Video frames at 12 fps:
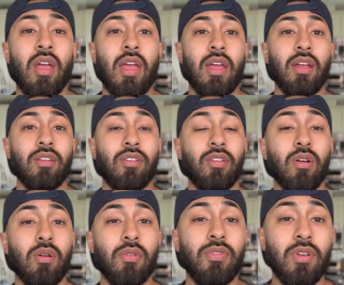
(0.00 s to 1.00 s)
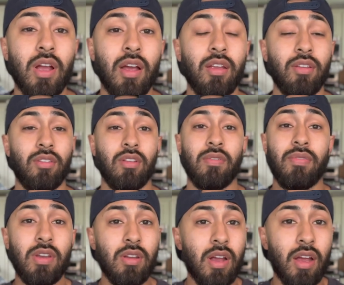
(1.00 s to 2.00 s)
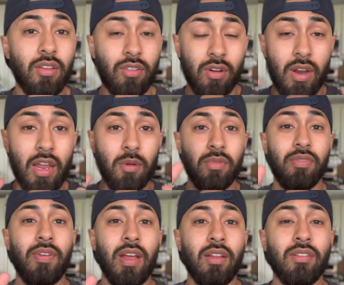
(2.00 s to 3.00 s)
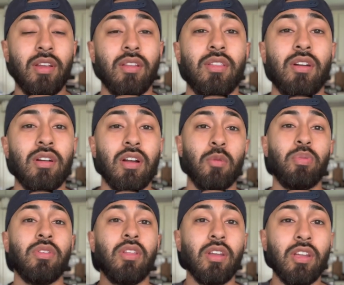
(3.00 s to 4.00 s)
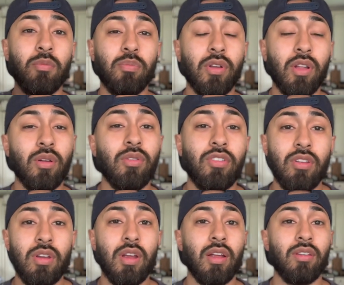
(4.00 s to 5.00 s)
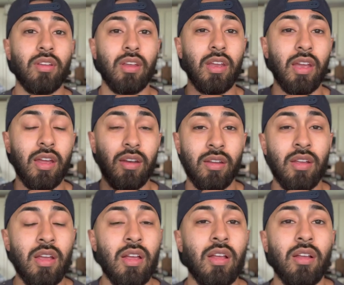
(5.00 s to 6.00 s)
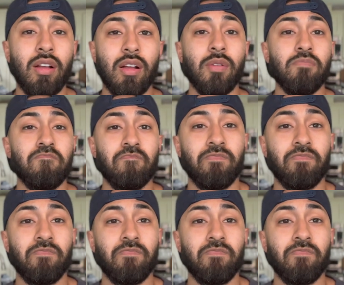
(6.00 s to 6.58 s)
And so if you guys, if any of you guys are anime fans out there, I'll put the link below so you guys can get um,